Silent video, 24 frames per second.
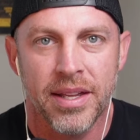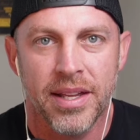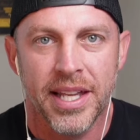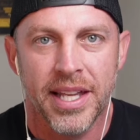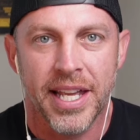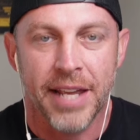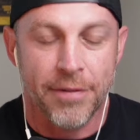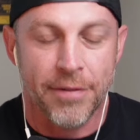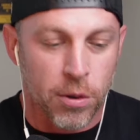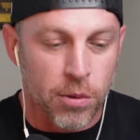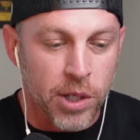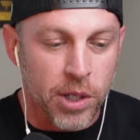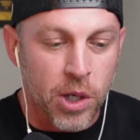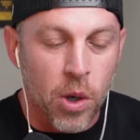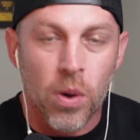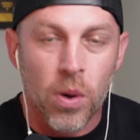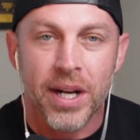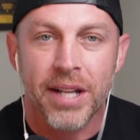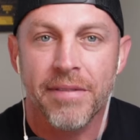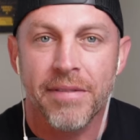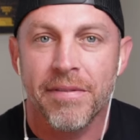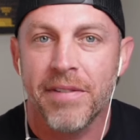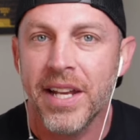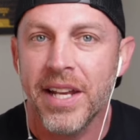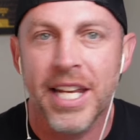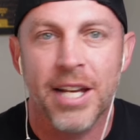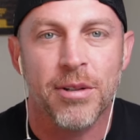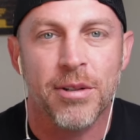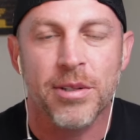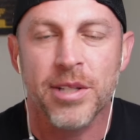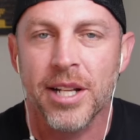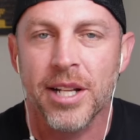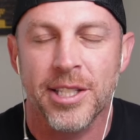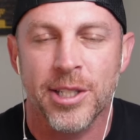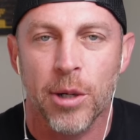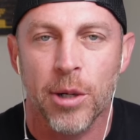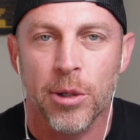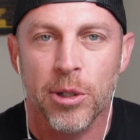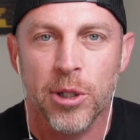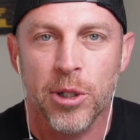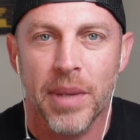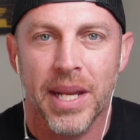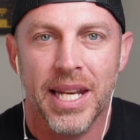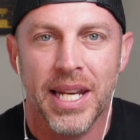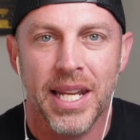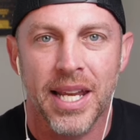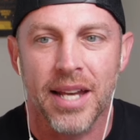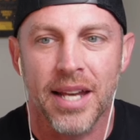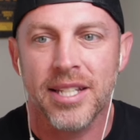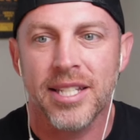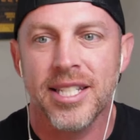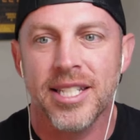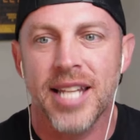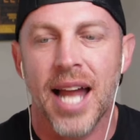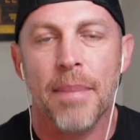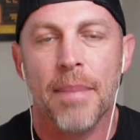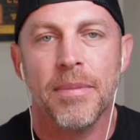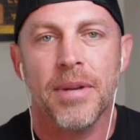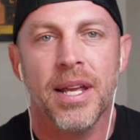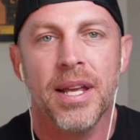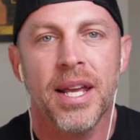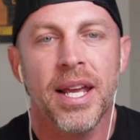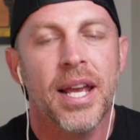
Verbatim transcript: If you're recording videos on social media, stop.